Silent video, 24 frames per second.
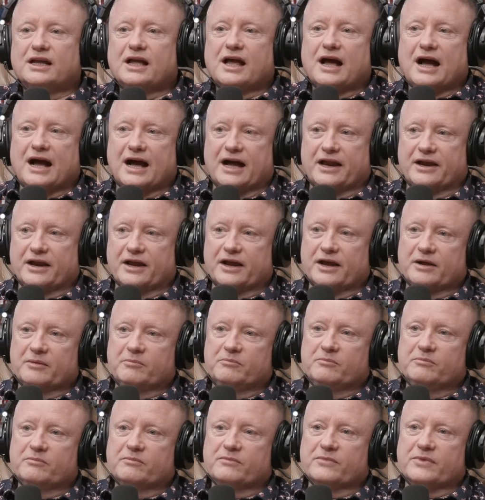
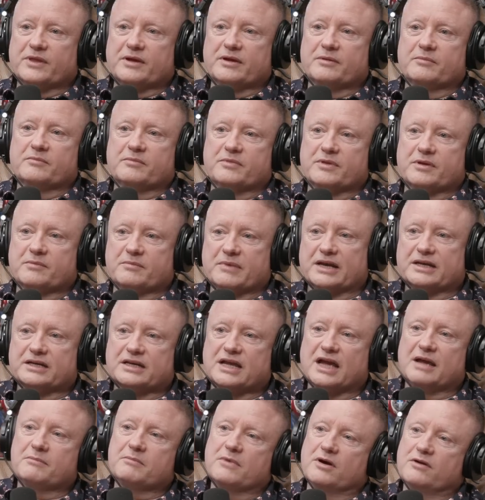And the man
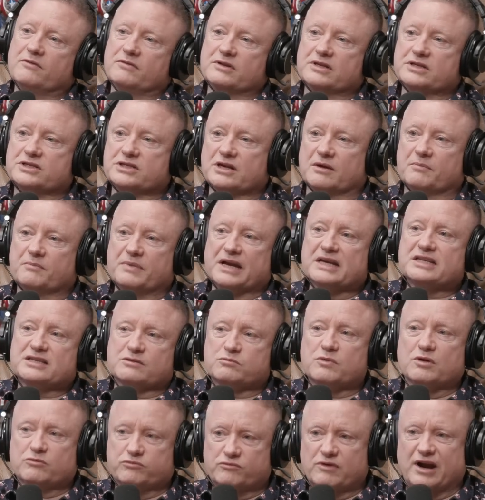came over with the champagne. He said,
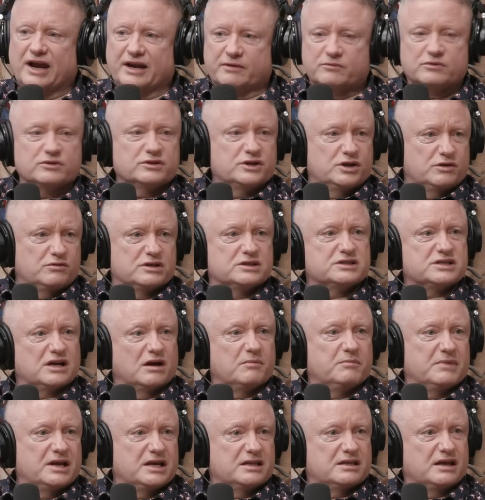well, you can tell
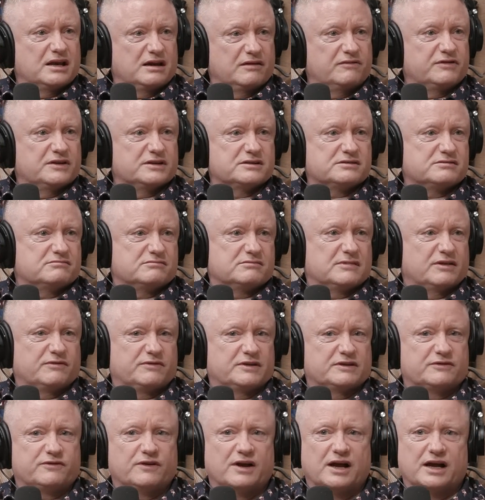me then if
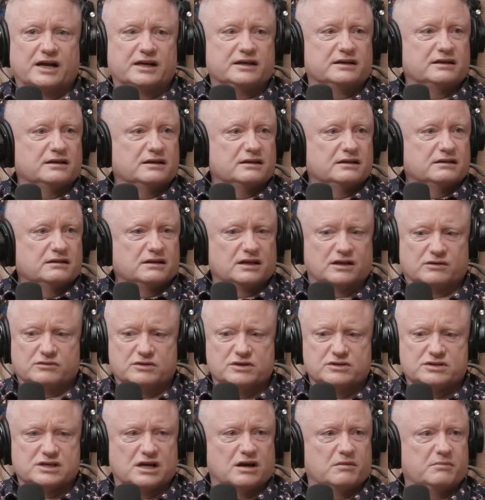it's fine. You know, you
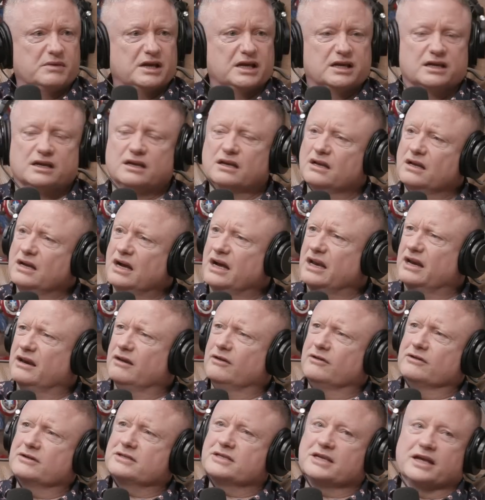tell me. And I
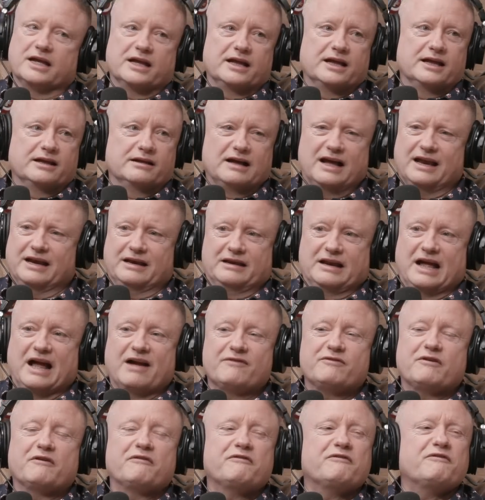looked at it. I have
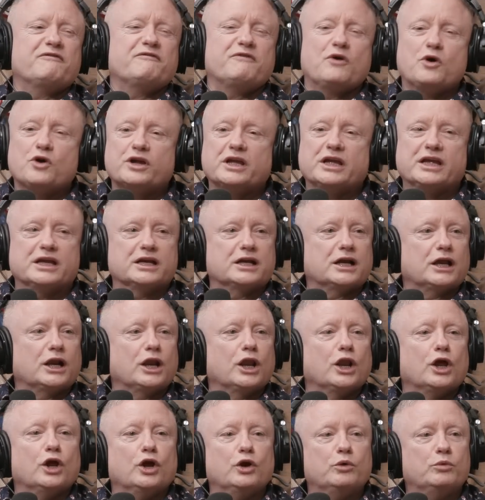a fucking clue.
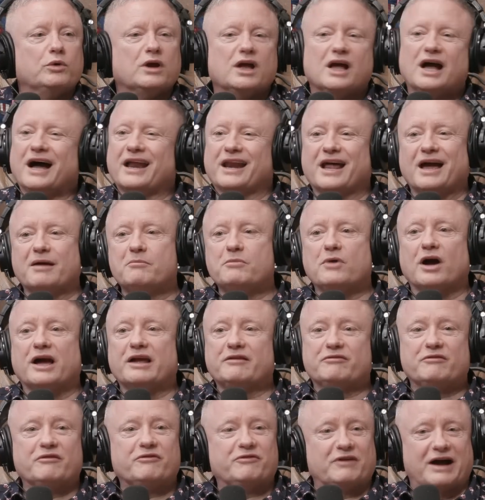Idea. And
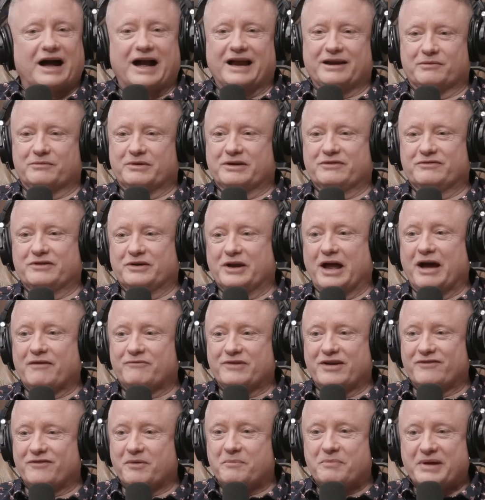I've
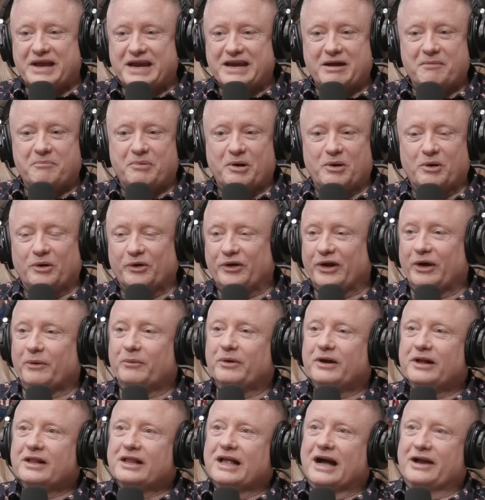never been to Bordeaux.
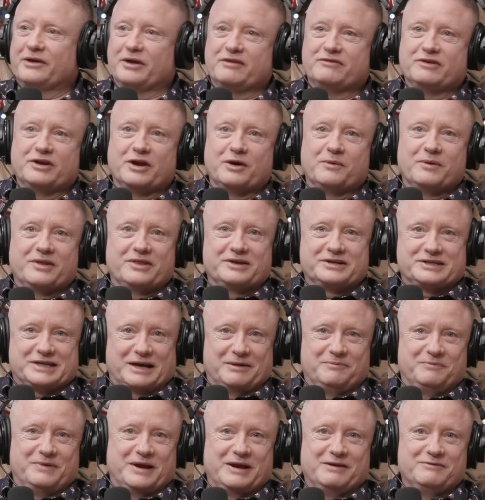Yeah. I don't even know where the
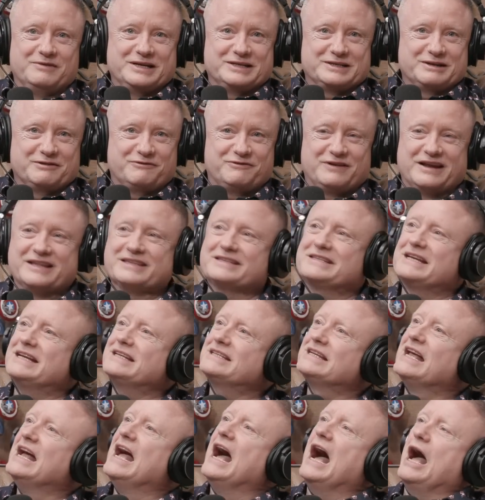Champagne region of France is.
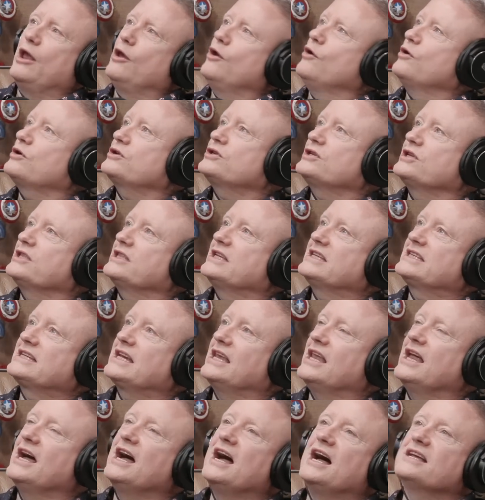I looked at this
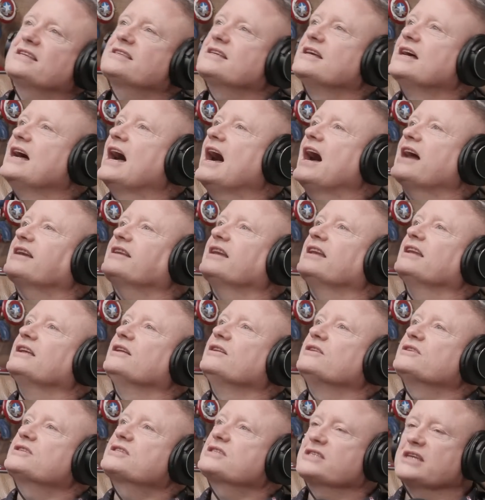glass, had a little
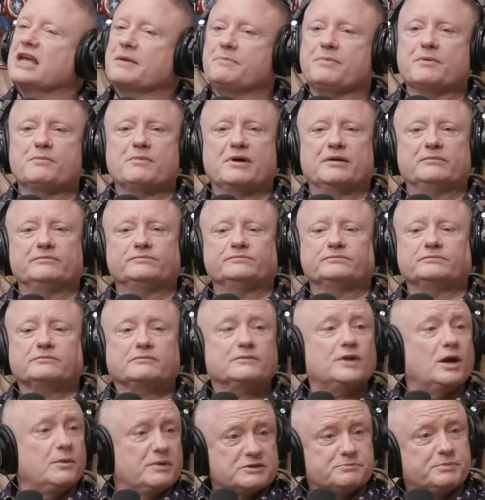sip and went,
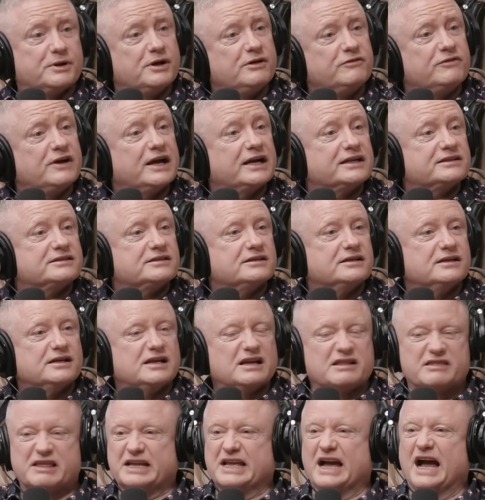no, it's perfect.
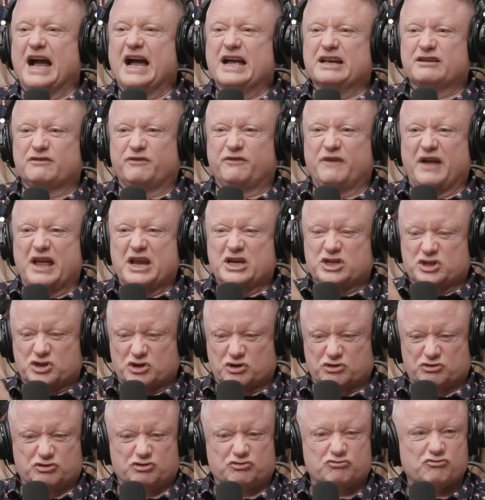The guy's face
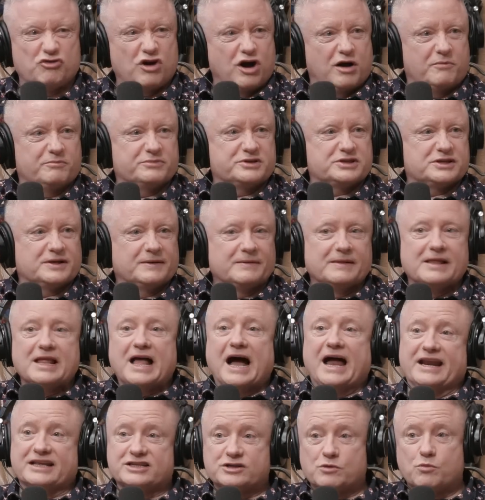just dropped.
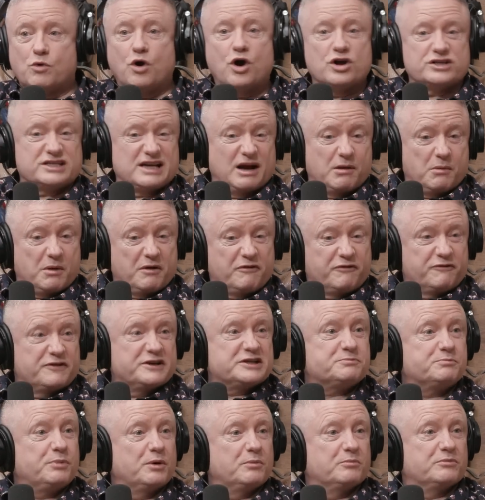And as I walked out, I fist
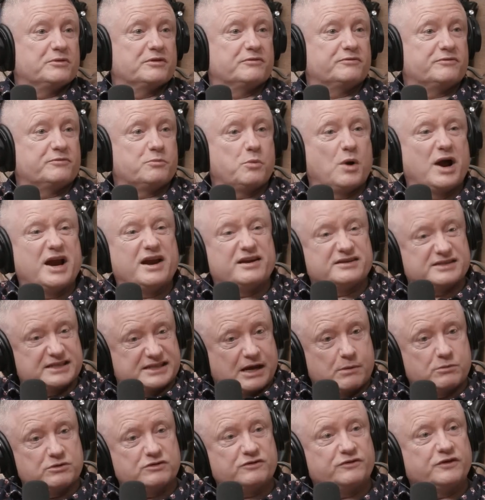bumped the waiter, said, that
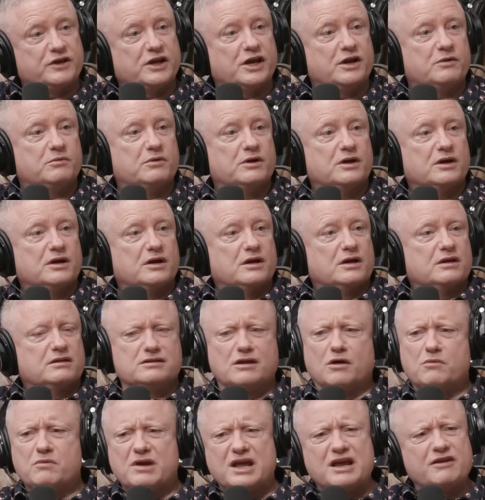was for you.
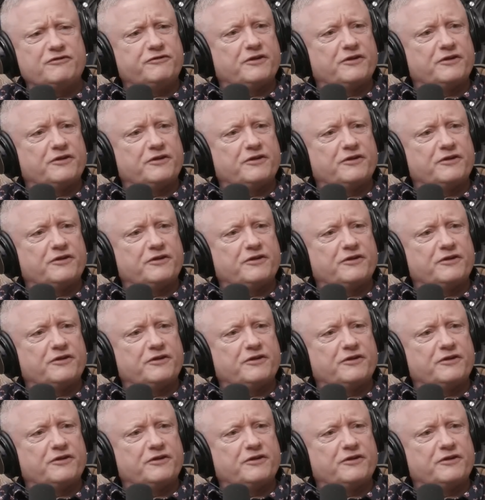No need for